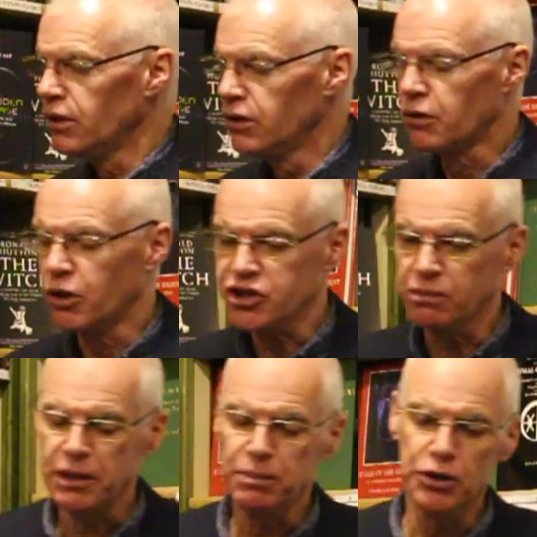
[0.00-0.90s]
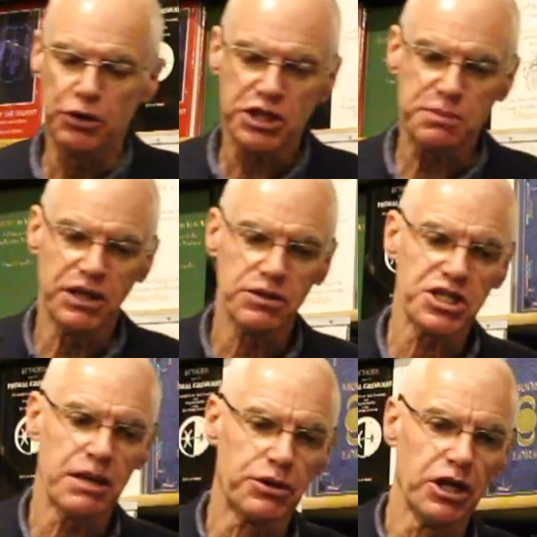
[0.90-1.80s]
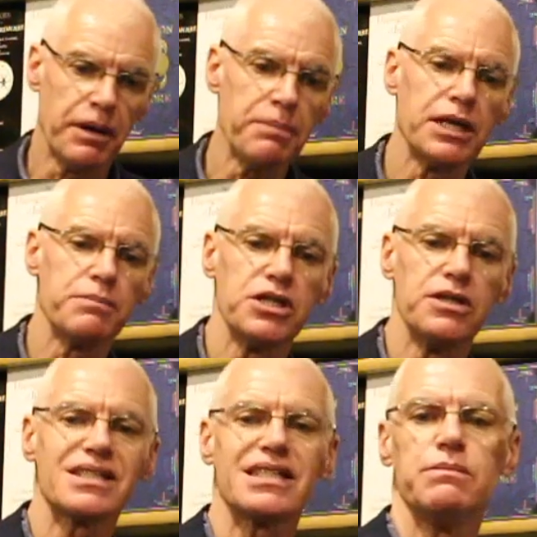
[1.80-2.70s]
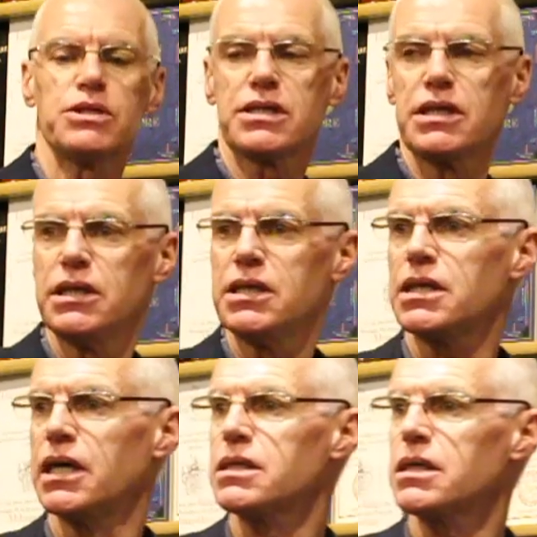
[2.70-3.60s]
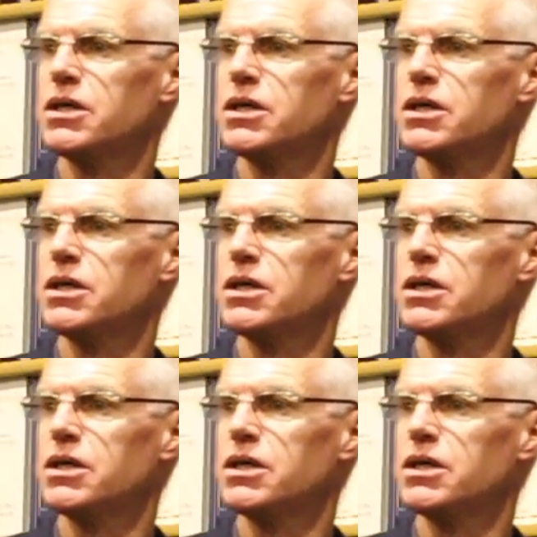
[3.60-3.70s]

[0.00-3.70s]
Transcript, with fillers: There are also people who experience temporal lobe epilepsy that seem to see these things.